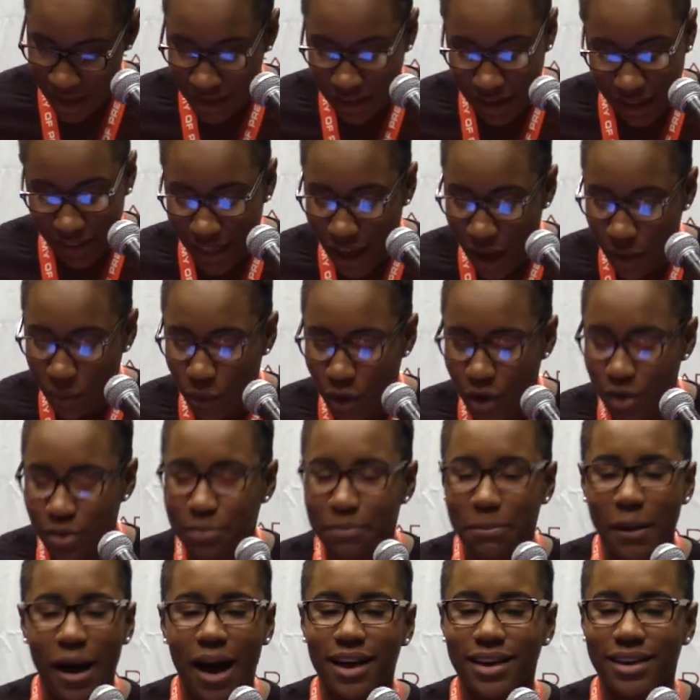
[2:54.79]
Now, that
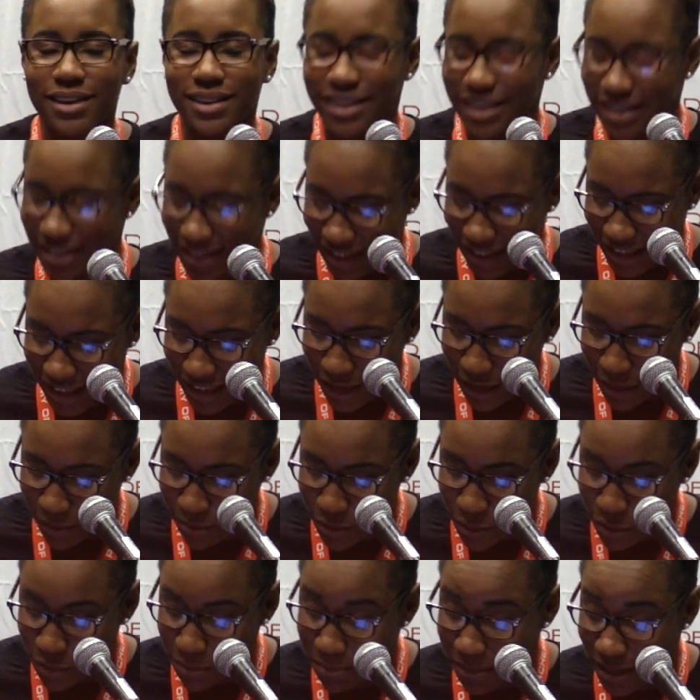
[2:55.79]
word Baca in
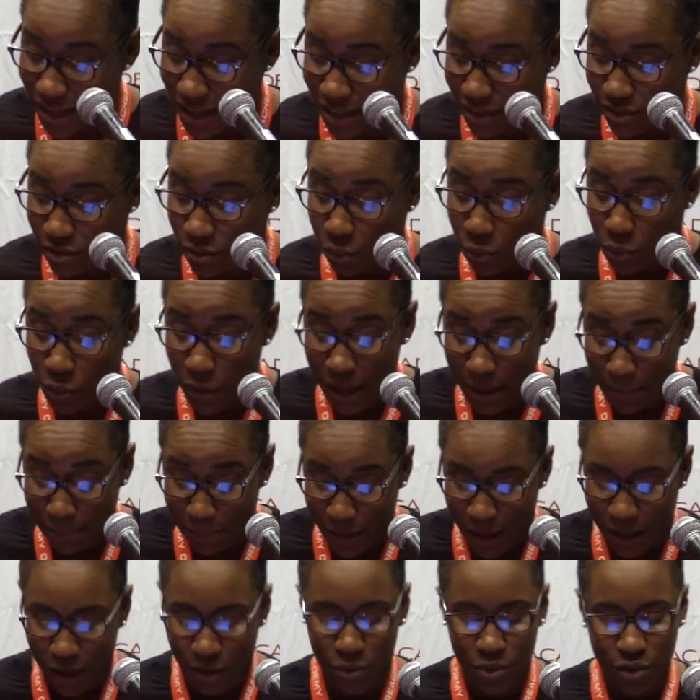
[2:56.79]
Hebrew means
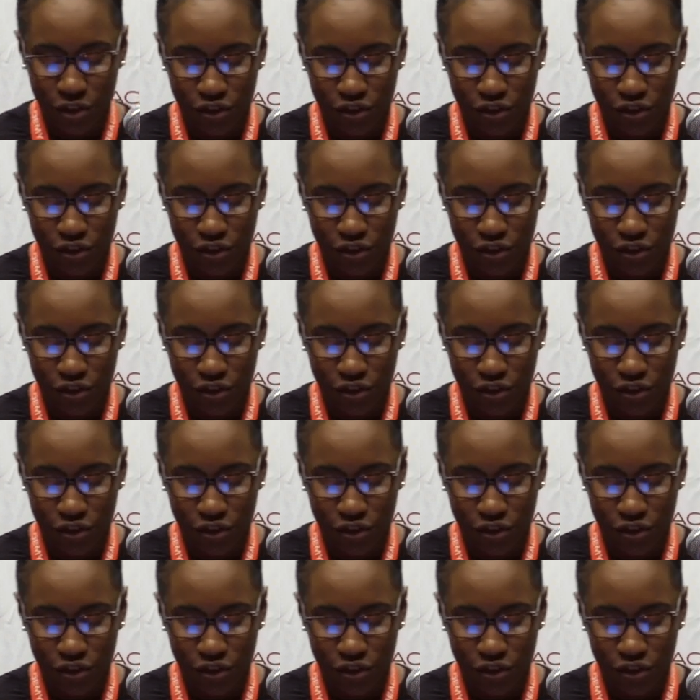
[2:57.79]
weeping,